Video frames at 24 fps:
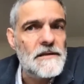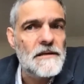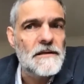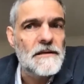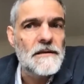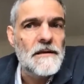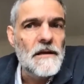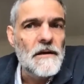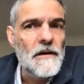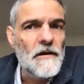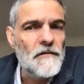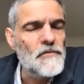
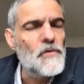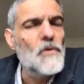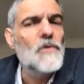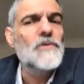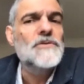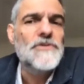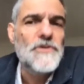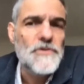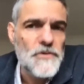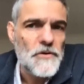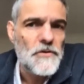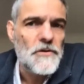And of
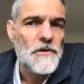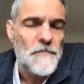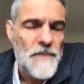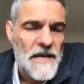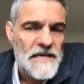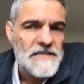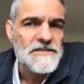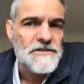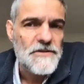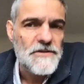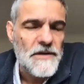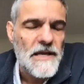course, you do the
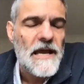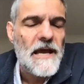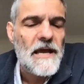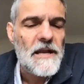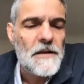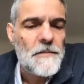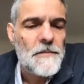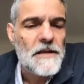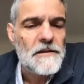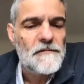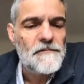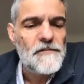best you can
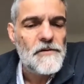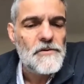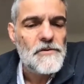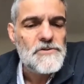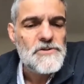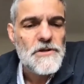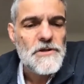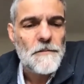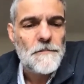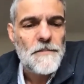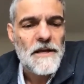about the future,